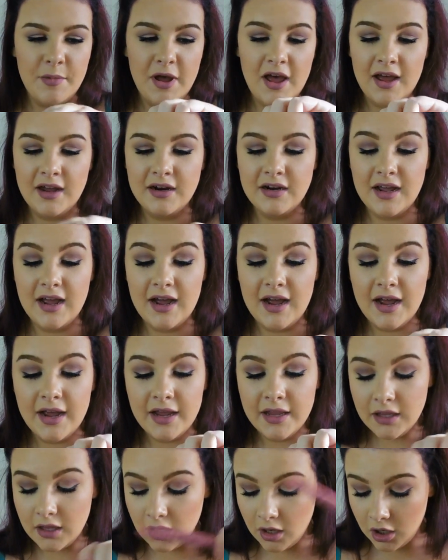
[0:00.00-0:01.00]
and
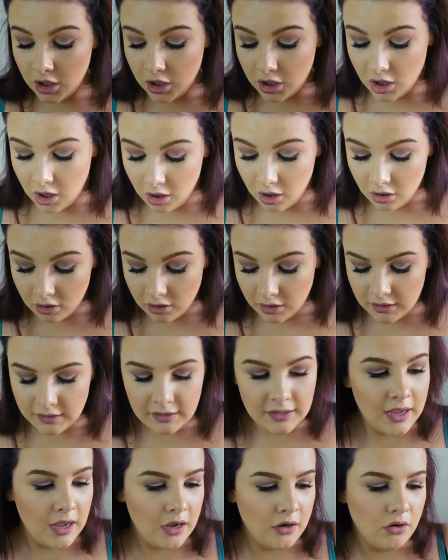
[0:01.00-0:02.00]
I can't
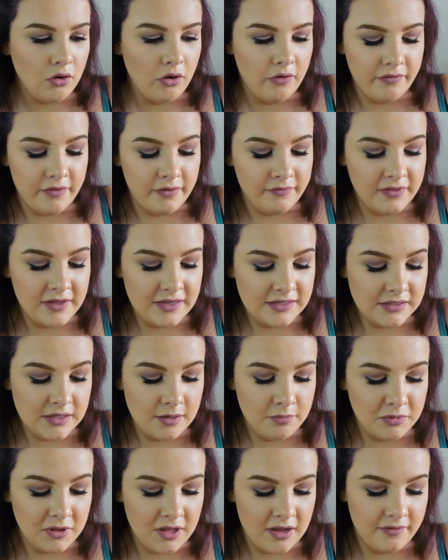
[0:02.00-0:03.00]
get enough of these
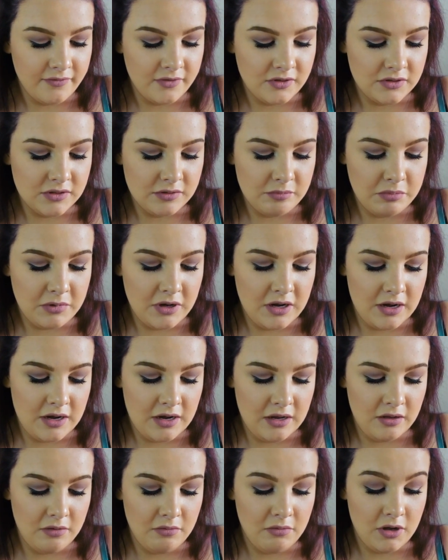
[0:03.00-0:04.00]
lip livers
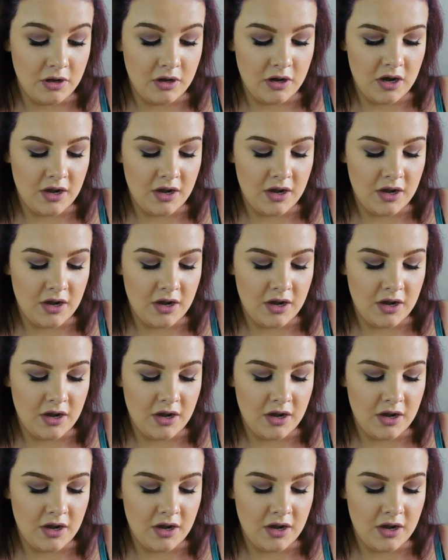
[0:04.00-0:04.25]
by uh,